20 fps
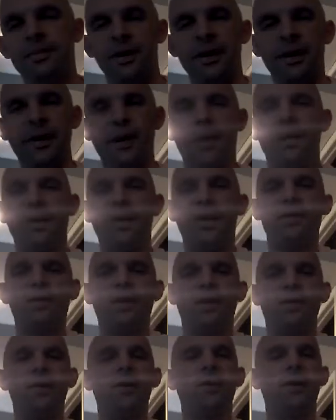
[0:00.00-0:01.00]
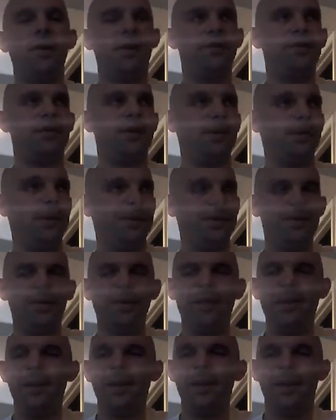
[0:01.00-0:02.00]
Again, I think I saw two cards there, but
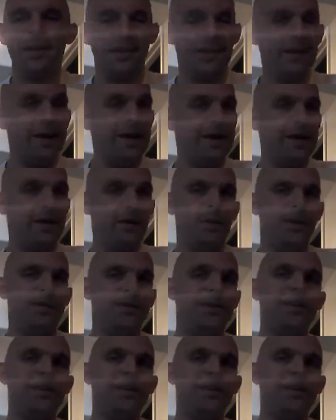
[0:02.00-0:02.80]
once